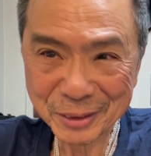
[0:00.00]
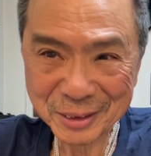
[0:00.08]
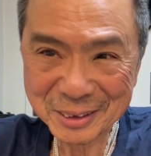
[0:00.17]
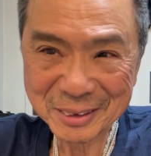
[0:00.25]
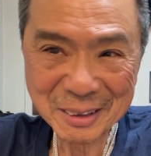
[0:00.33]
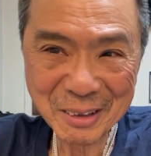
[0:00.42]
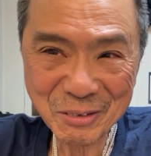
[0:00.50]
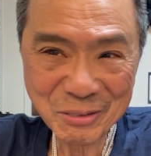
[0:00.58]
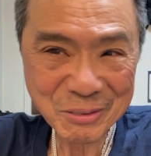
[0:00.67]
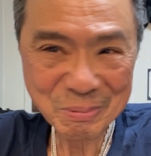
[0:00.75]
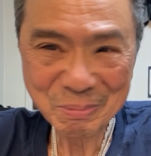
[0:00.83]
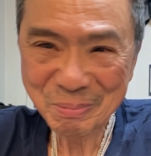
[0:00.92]
of the stuff,
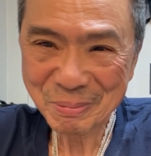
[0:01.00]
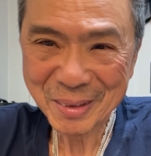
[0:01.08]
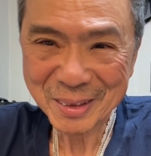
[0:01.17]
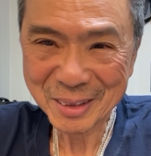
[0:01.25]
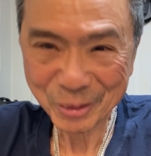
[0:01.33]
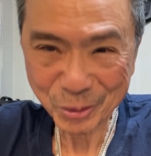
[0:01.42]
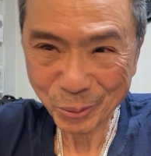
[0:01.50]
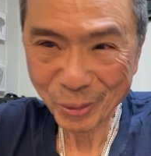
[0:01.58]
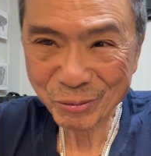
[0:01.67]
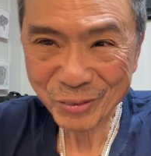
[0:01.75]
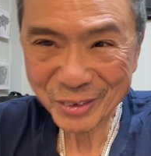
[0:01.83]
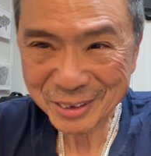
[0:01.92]
the
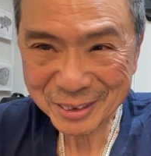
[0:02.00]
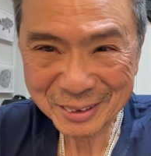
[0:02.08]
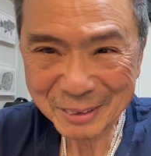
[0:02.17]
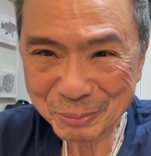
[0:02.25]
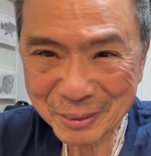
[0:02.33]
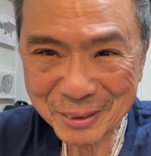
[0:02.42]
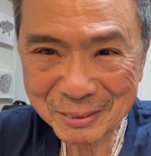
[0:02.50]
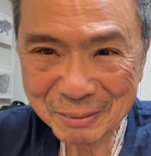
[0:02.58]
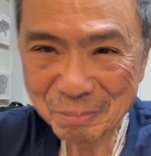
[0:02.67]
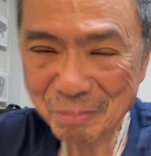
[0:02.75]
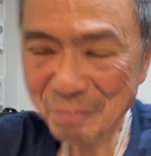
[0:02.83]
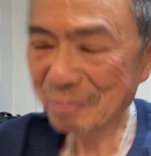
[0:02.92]
crawfish lip
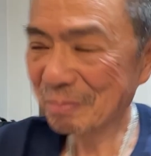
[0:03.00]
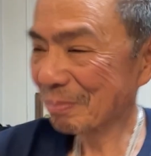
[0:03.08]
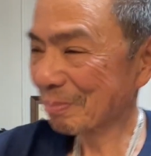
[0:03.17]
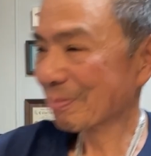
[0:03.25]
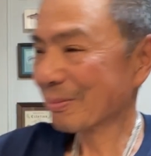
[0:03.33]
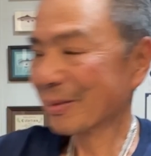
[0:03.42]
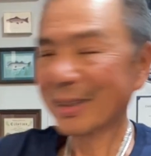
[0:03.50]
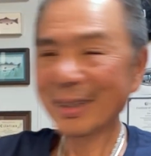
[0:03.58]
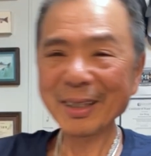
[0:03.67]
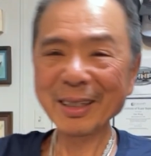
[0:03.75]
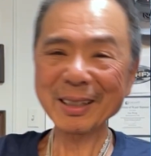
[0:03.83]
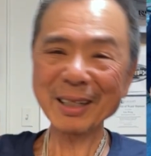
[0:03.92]
glue.
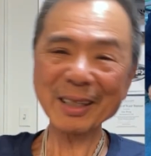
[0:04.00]
He